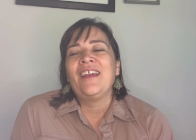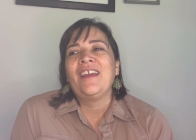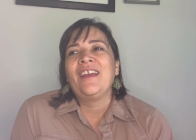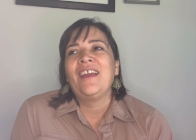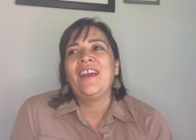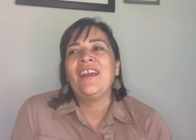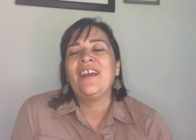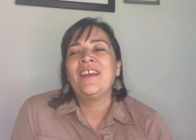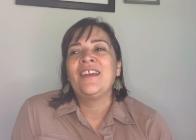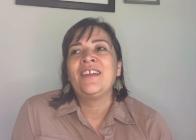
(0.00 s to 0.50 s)

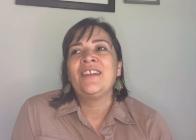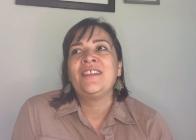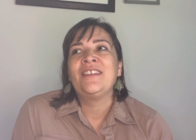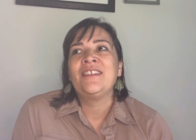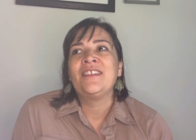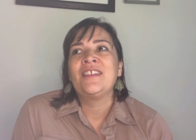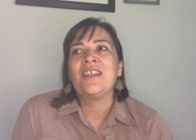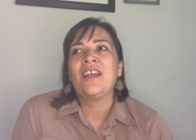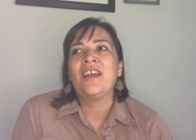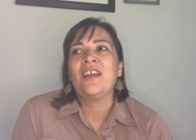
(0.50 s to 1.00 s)

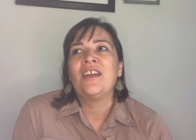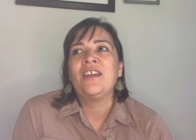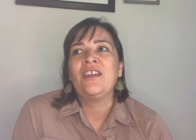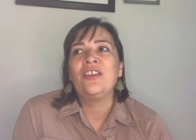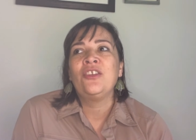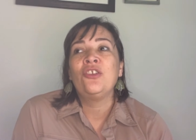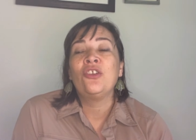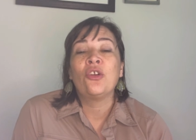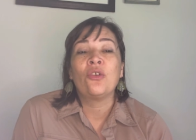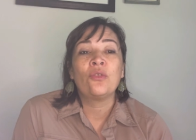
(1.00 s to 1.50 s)
And,
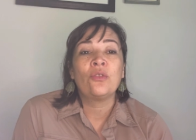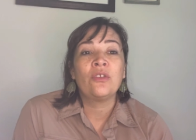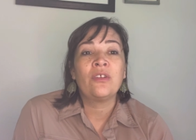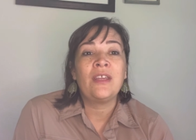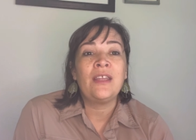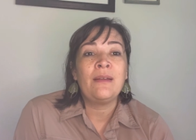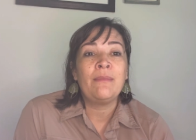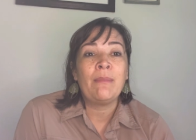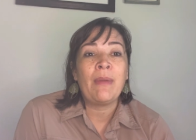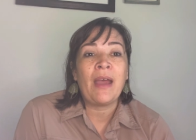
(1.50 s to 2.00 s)
you know,
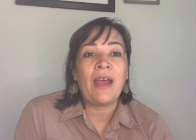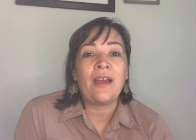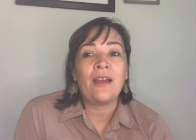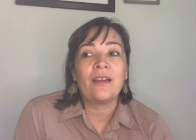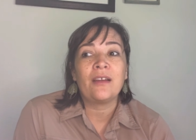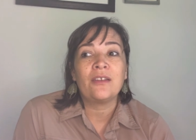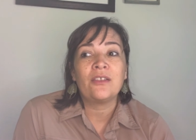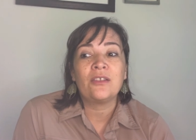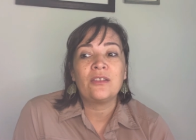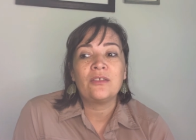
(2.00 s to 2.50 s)
looking
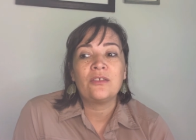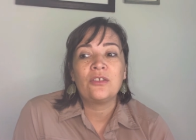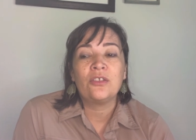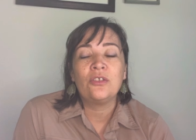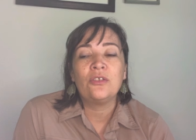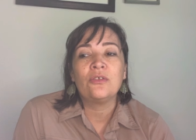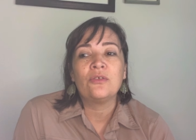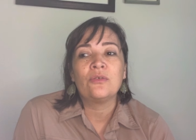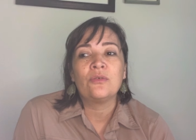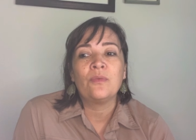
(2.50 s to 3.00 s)
back
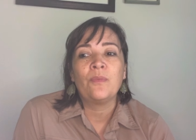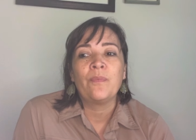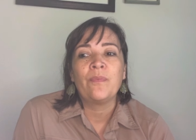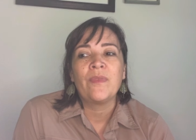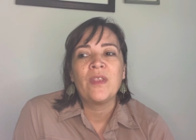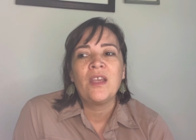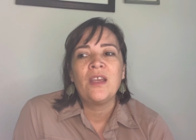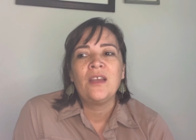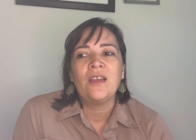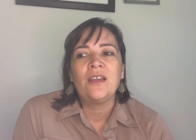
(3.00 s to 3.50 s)
too,
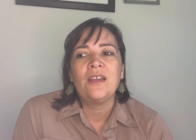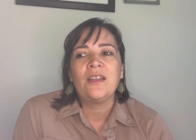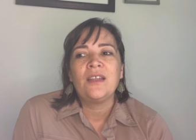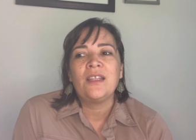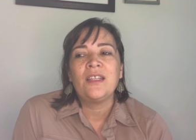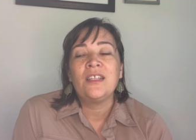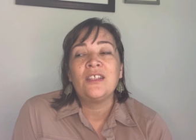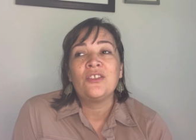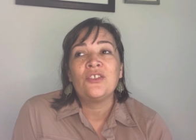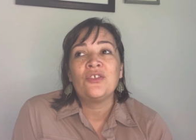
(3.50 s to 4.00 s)
he
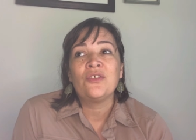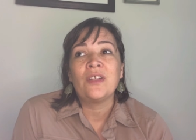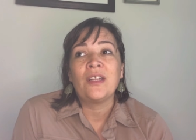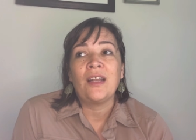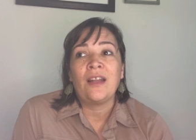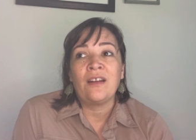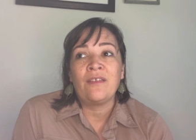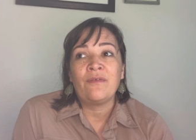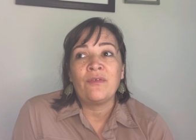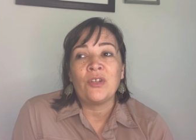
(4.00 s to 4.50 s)
didn't do it
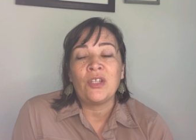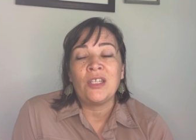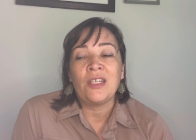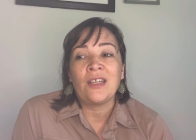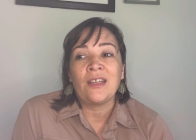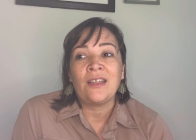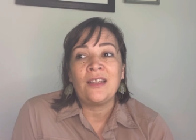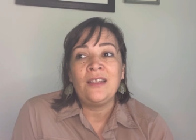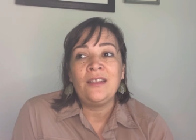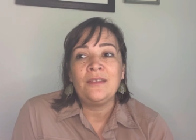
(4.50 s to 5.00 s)
every
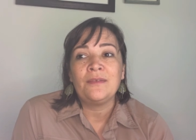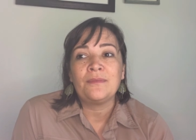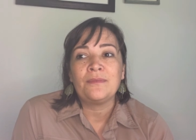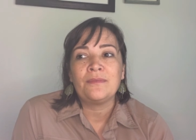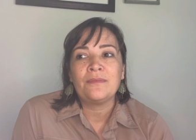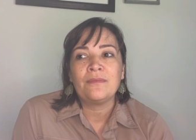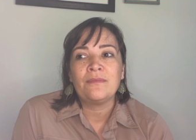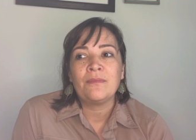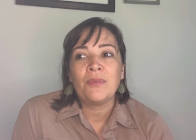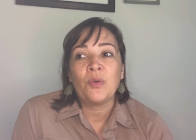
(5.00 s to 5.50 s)
night,
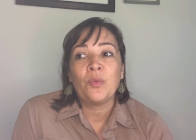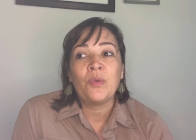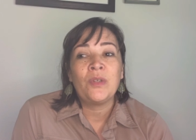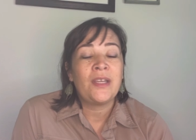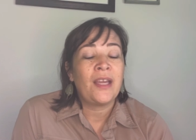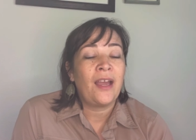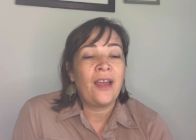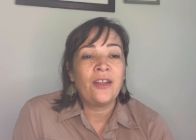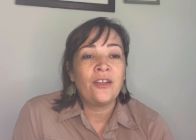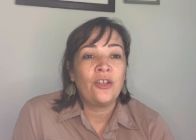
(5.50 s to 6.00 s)
but we
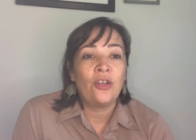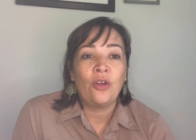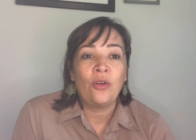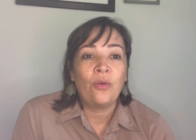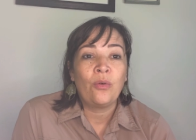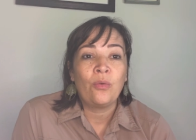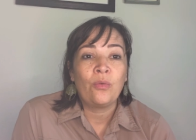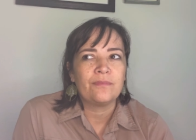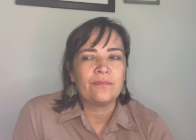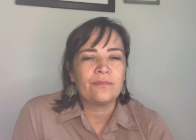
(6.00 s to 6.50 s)
had
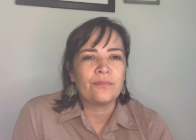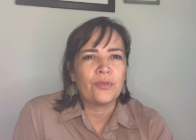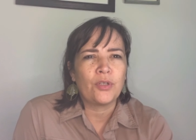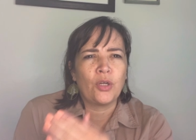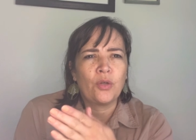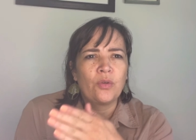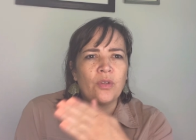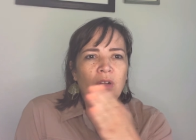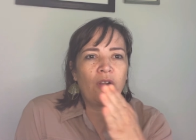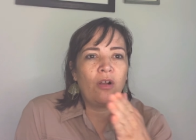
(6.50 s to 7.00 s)
no
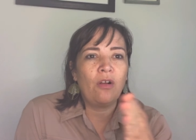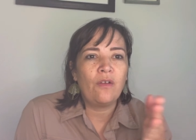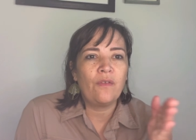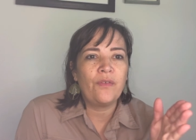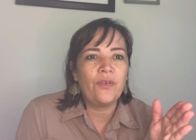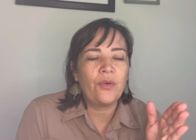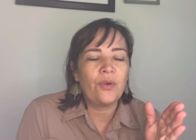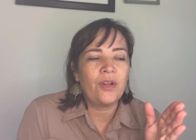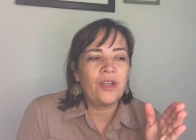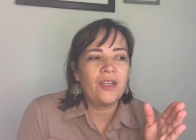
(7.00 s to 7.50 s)
protocol
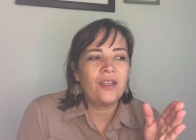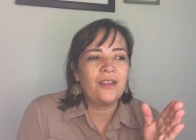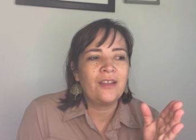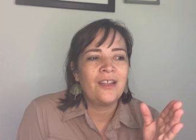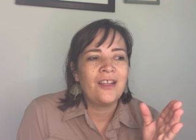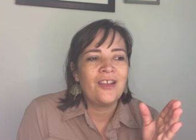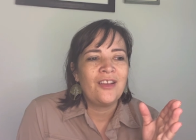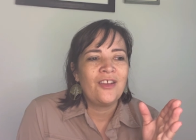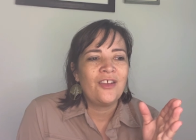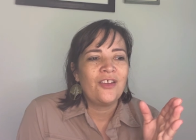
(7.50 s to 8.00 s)
for it
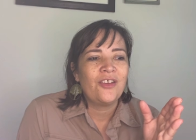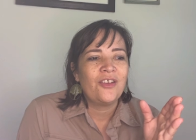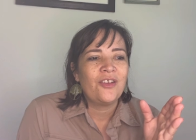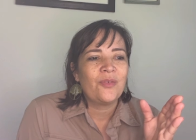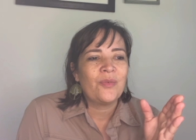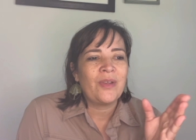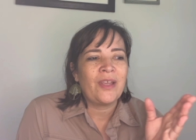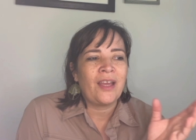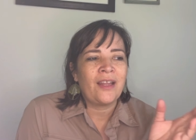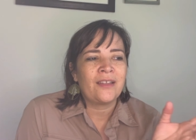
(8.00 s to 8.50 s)

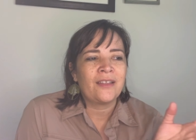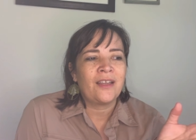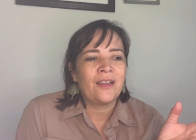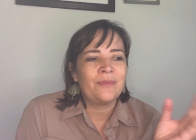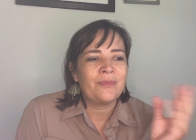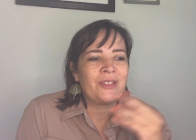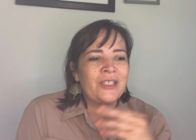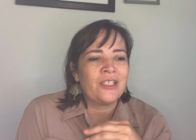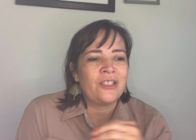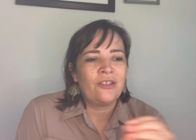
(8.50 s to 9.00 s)
we hadn't come
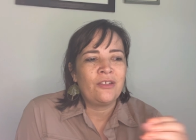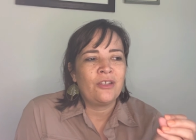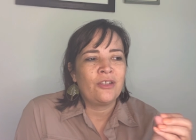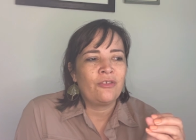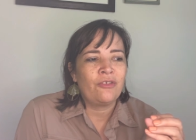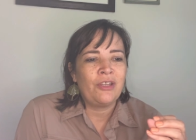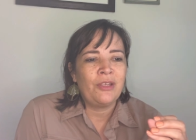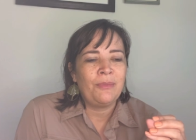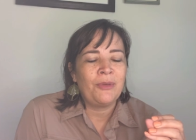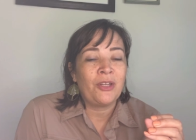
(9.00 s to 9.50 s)
to any
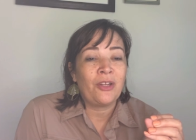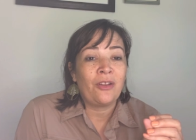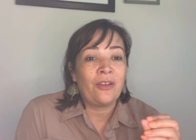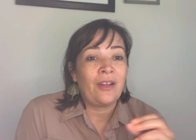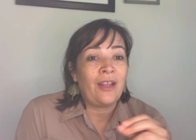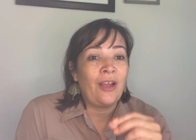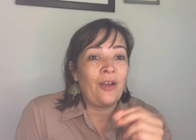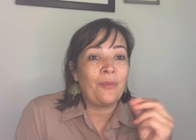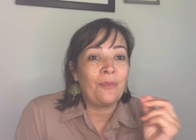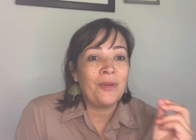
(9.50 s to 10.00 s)
agreement on
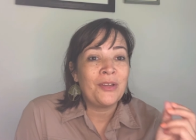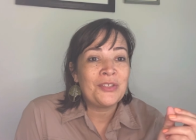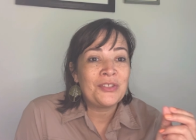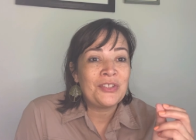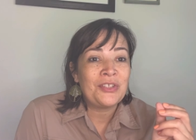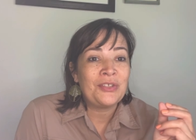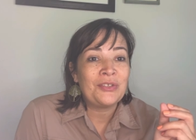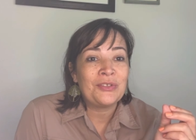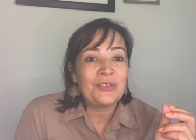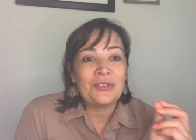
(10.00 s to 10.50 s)
how much
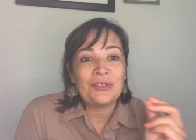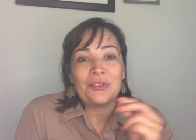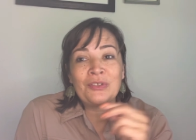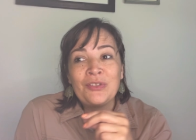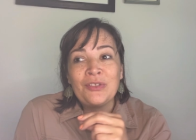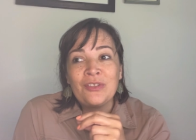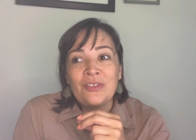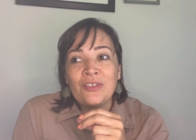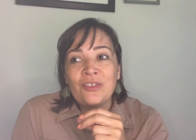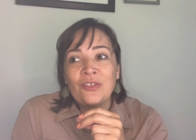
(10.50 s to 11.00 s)
he could or
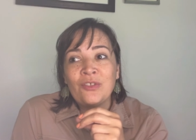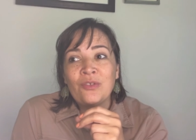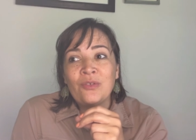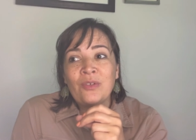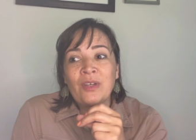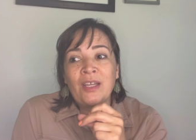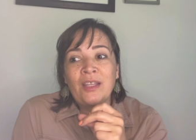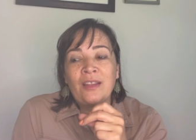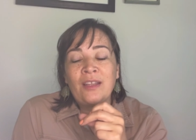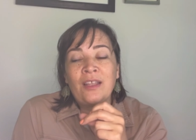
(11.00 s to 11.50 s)
couldn't do
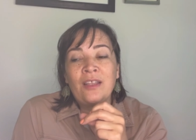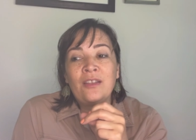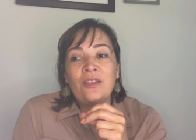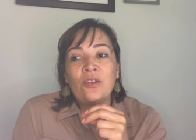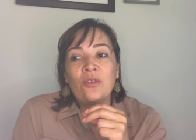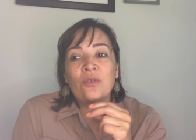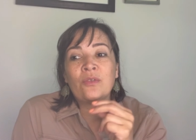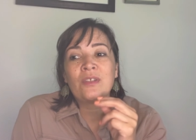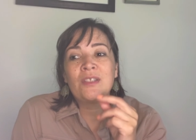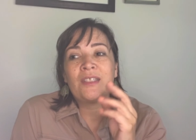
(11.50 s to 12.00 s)
and then the
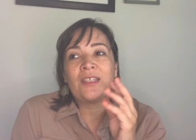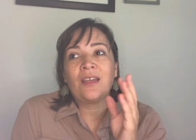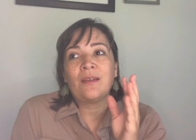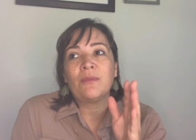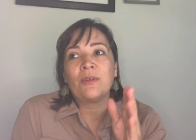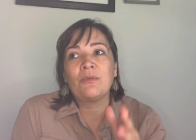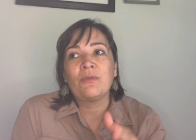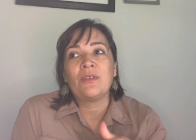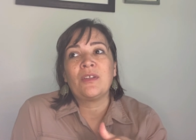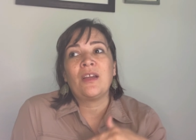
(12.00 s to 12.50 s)
only time
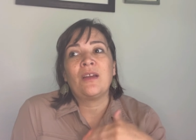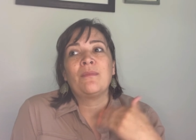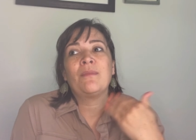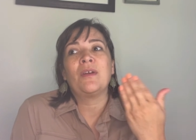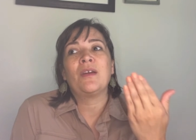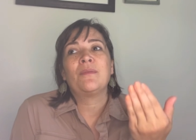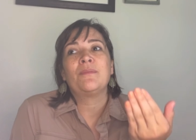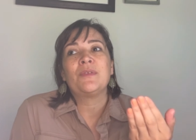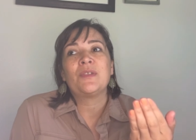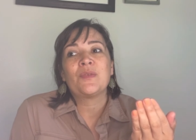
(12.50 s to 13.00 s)
it would come
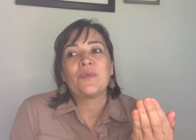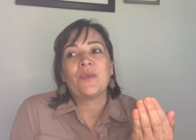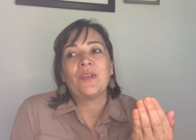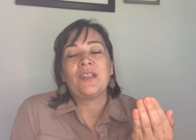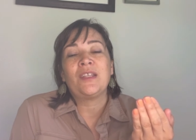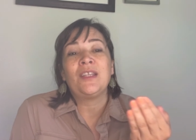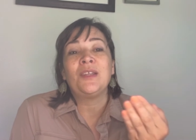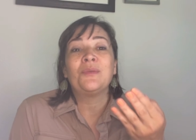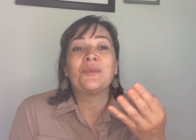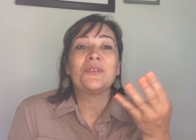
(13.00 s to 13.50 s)
up is when
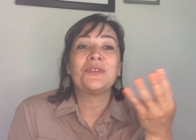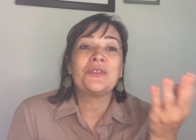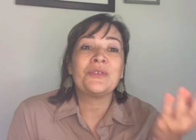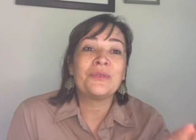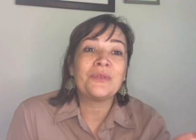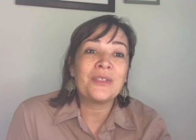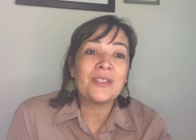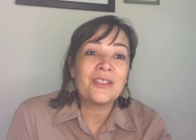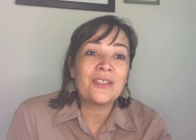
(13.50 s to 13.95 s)
he would do it